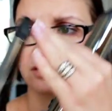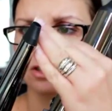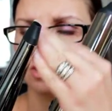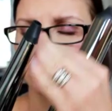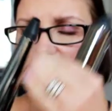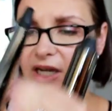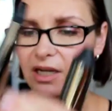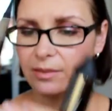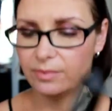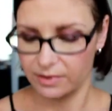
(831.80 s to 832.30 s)

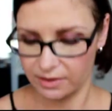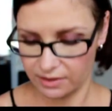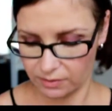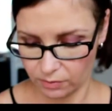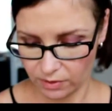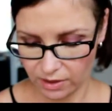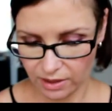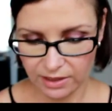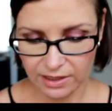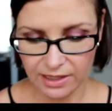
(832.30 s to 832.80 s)
shape as
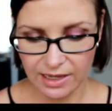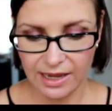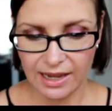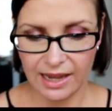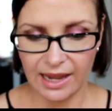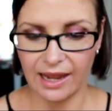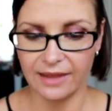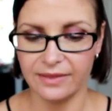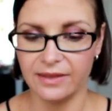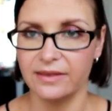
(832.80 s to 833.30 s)
well.
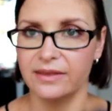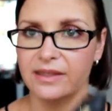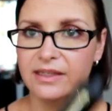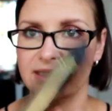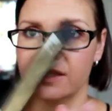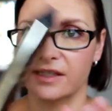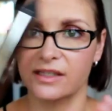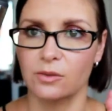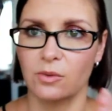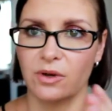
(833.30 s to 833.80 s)
And then
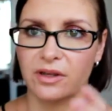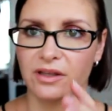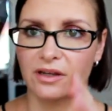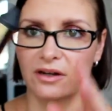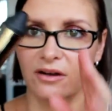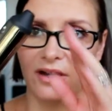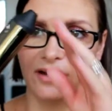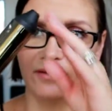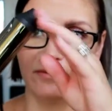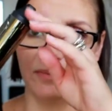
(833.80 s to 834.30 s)
this is the one
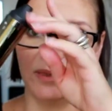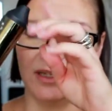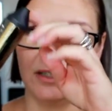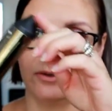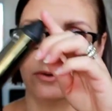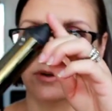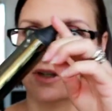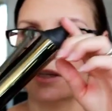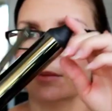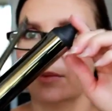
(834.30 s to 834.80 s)
that I've been
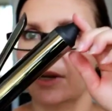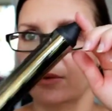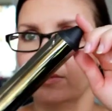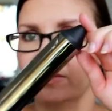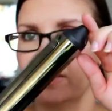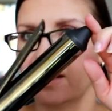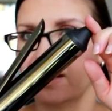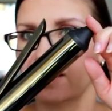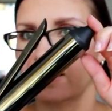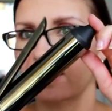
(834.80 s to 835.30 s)
talking about
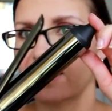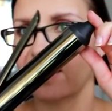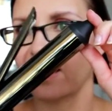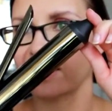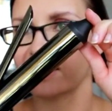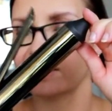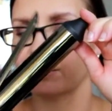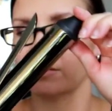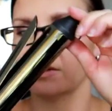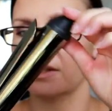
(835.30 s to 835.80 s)
with that
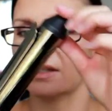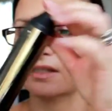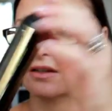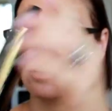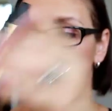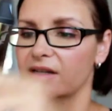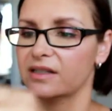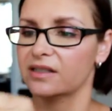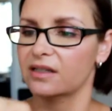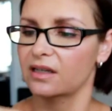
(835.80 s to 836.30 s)
clasp on the
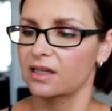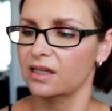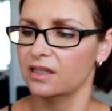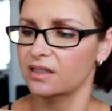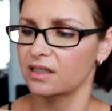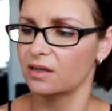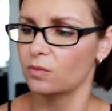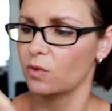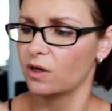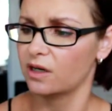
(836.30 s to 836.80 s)
side, so
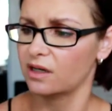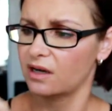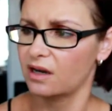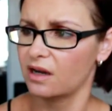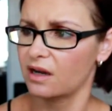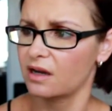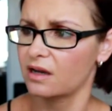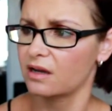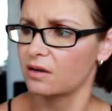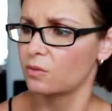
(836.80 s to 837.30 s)
it's a
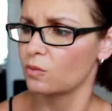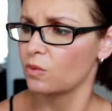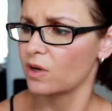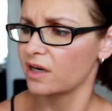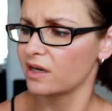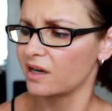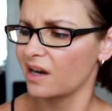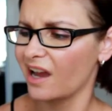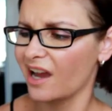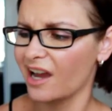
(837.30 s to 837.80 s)

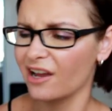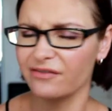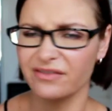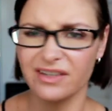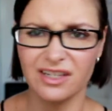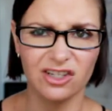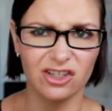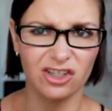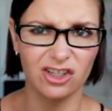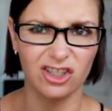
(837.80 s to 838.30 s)
1.5
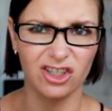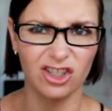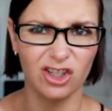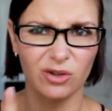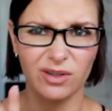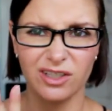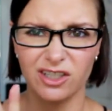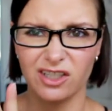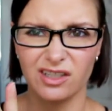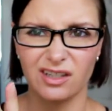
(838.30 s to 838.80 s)
inch,
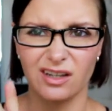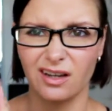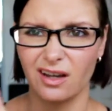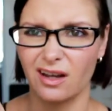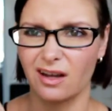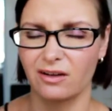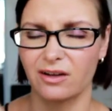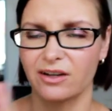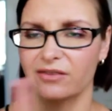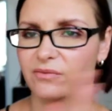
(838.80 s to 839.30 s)
2 inches,
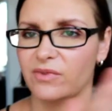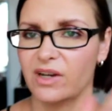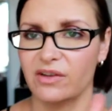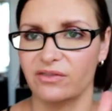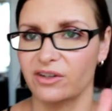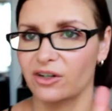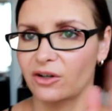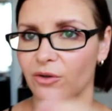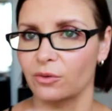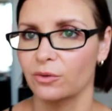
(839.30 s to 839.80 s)
I
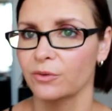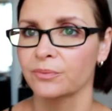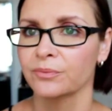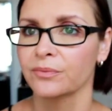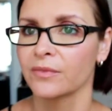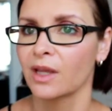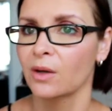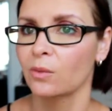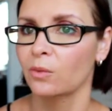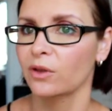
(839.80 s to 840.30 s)
never know
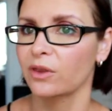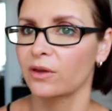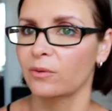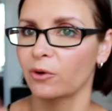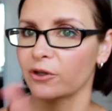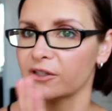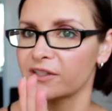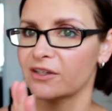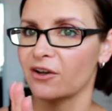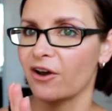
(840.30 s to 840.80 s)
with
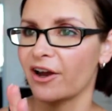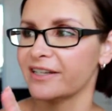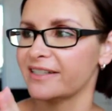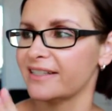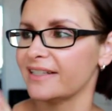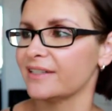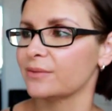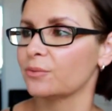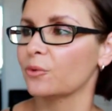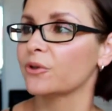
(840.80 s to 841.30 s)
what size
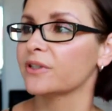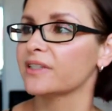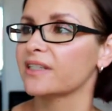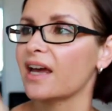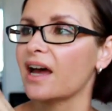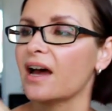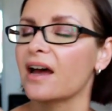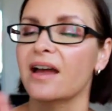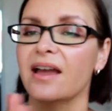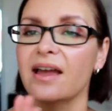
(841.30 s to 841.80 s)
these wands
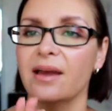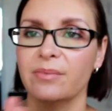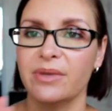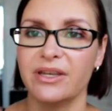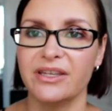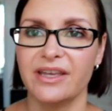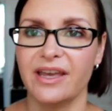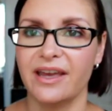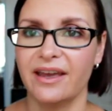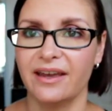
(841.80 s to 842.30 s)
are,
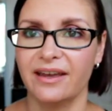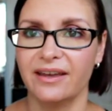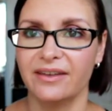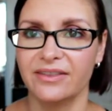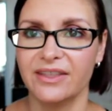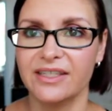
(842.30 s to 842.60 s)
but yeah,